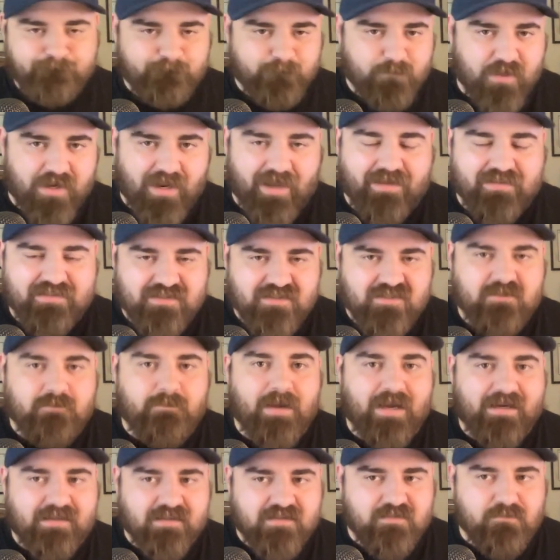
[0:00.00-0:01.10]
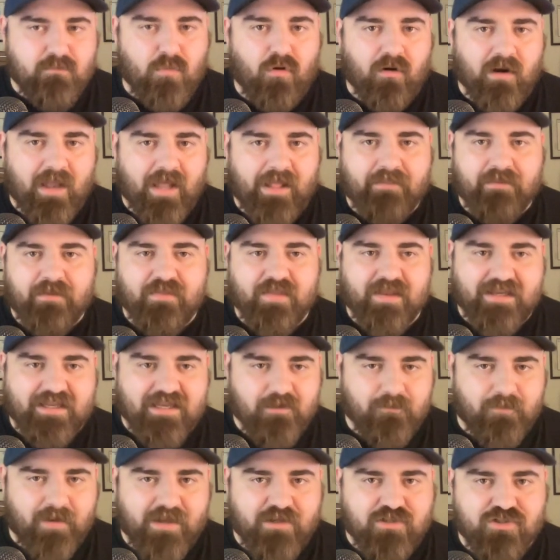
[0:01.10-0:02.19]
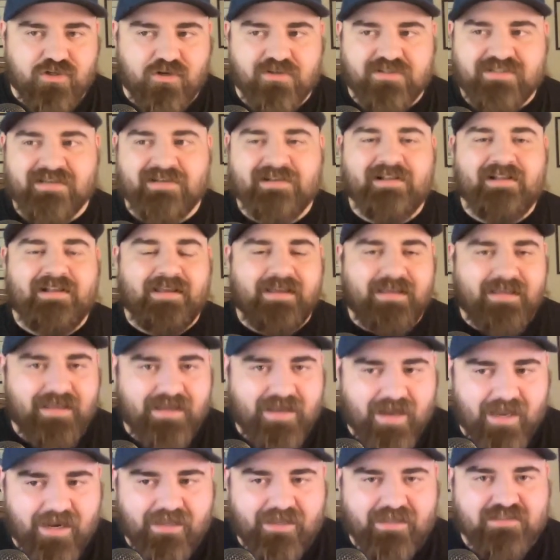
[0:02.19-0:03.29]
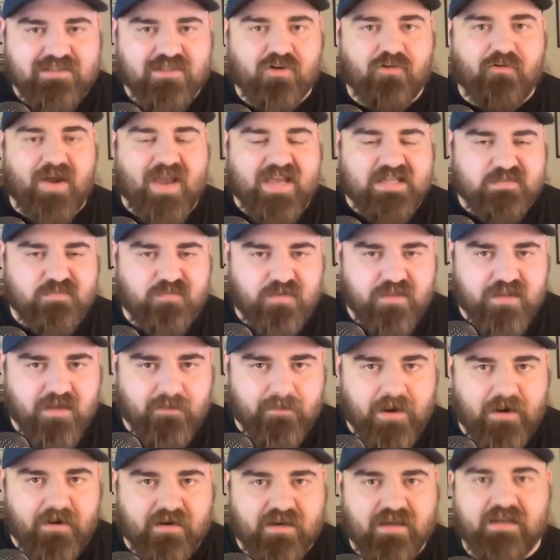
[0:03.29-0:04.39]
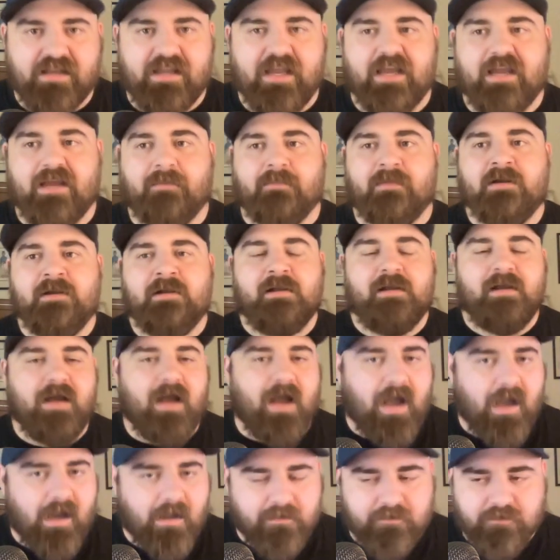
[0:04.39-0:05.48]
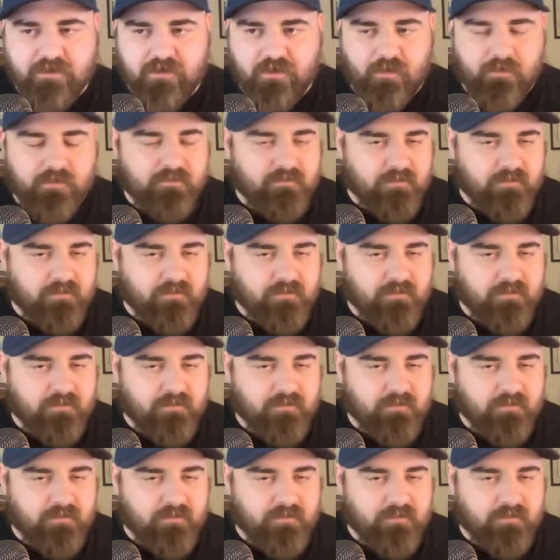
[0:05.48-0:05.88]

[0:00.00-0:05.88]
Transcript: but I suspect it's more likely that he redshirts. He kind of gets a grasp for the American game, uh, you know,